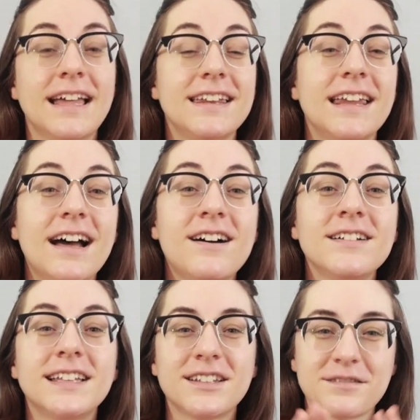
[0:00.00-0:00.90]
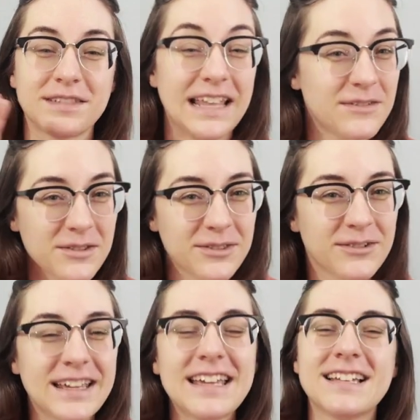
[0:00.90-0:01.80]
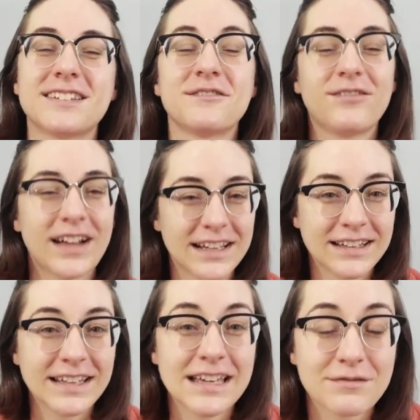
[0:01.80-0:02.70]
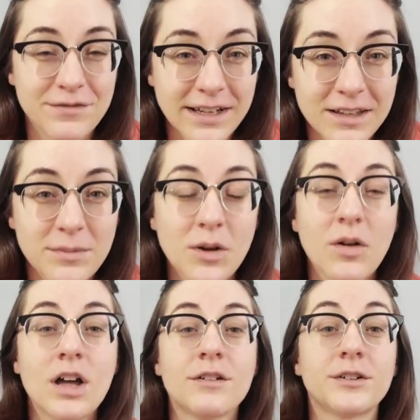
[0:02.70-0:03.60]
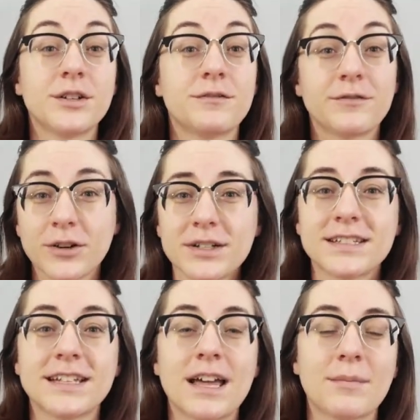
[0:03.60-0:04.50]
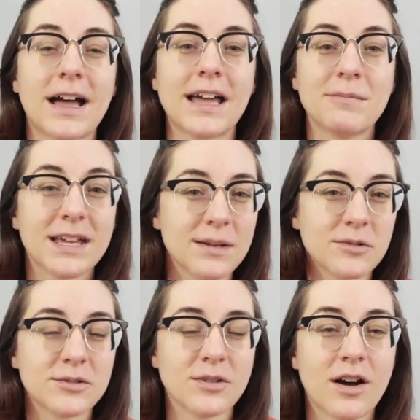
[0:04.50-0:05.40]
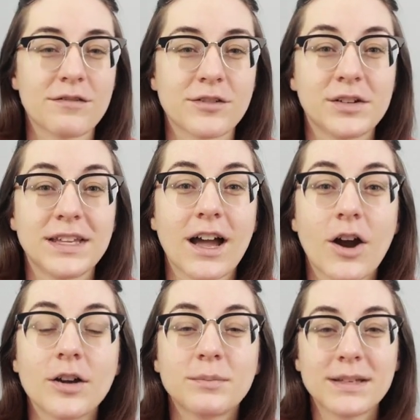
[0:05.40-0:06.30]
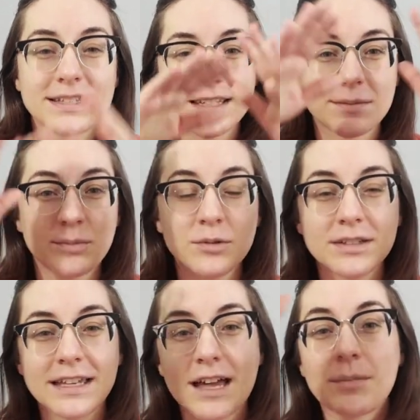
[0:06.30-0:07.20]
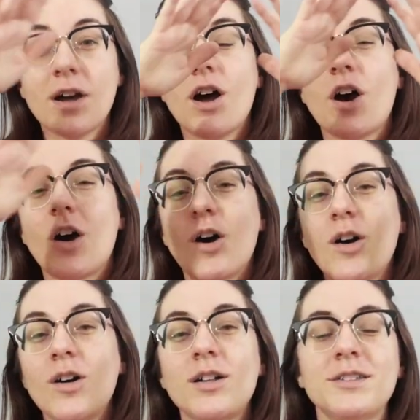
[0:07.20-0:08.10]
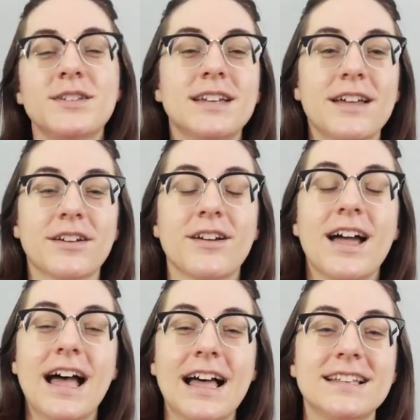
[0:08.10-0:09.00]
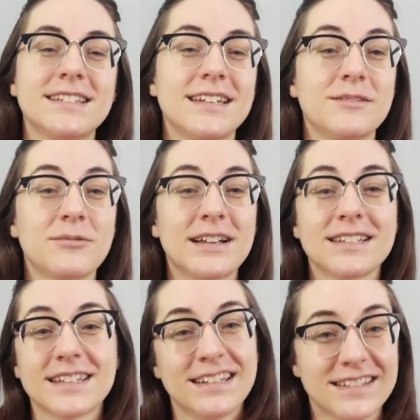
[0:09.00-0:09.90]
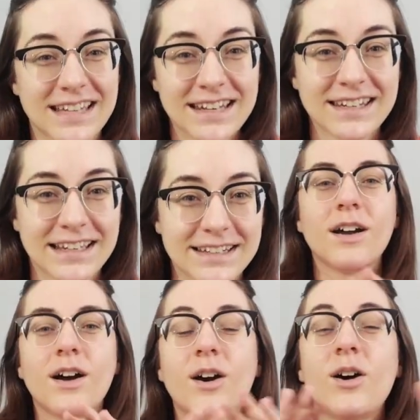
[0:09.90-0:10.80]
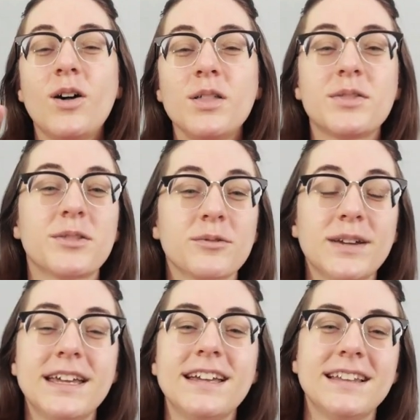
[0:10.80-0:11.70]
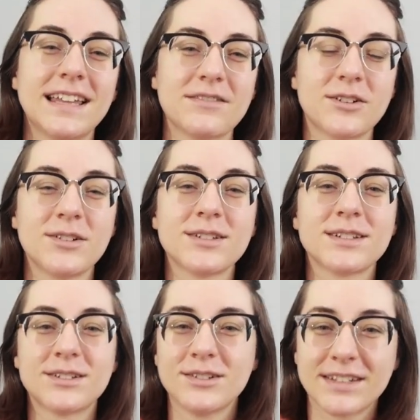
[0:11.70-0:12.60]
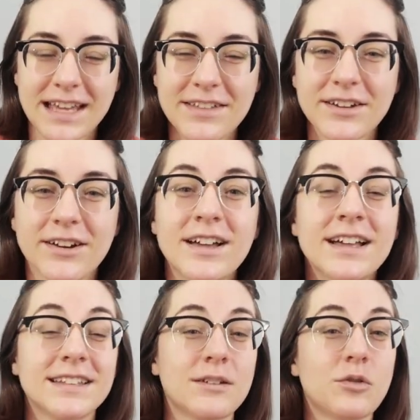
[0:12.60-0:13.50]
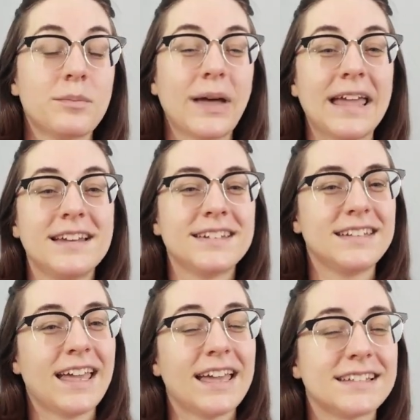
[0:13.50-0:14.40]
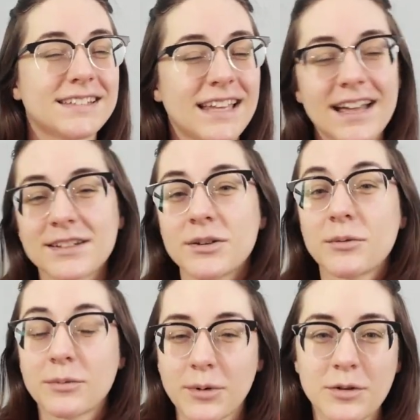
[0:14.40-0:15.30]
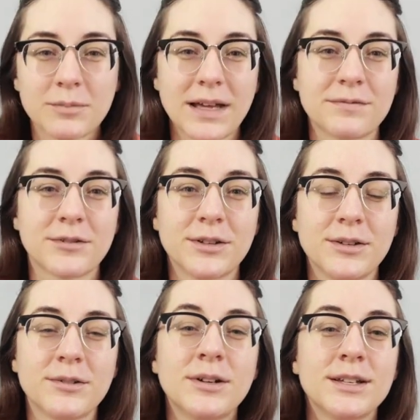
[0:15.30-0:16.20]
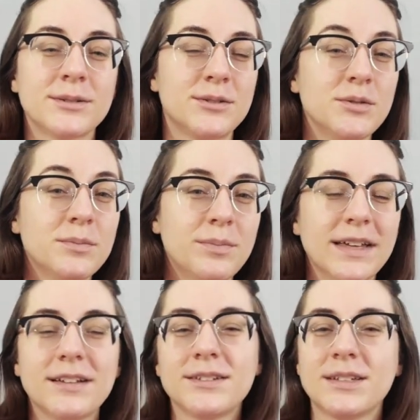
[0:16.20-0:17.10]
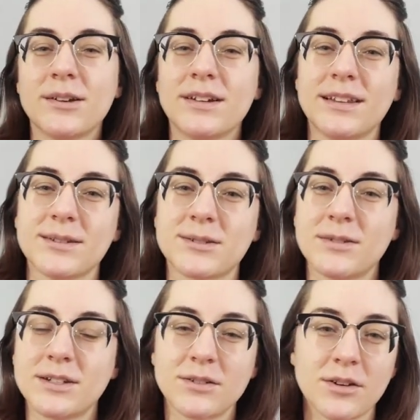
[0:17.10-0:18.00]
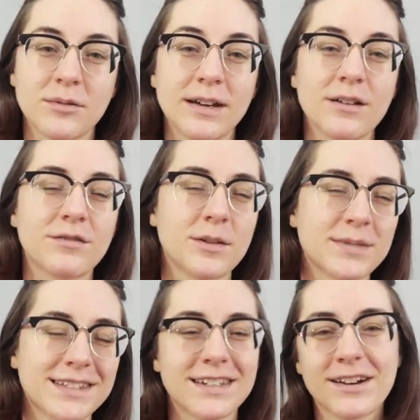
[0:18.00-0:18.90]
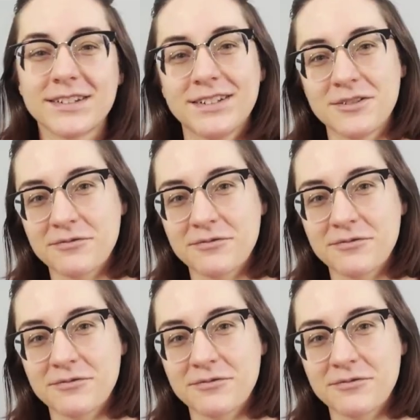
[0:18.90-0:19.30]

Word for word: And now that this level three is finally available, for the first time, I'm able to offer the Art Business Bootcamp all together as it was intended. All three levels together that will paint the exact roadmap for you to build your illustration career from start to